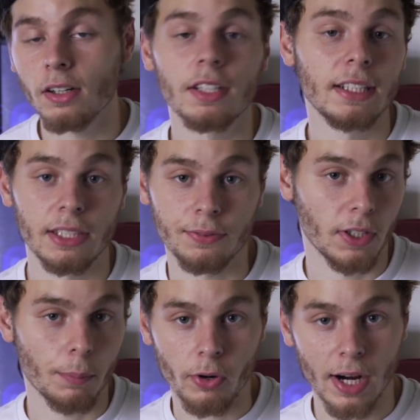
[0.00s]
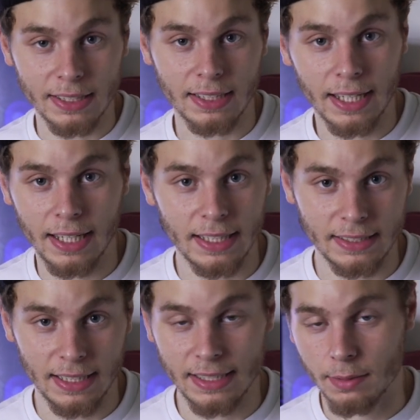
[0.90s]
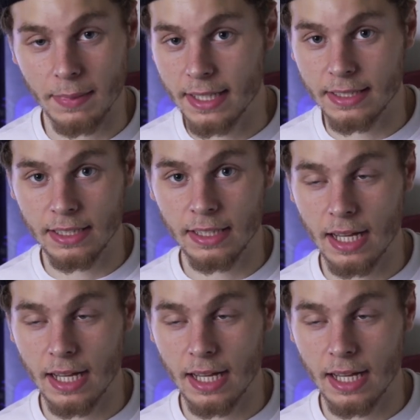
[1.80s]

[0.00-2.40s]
all of this for the price that it is amazing,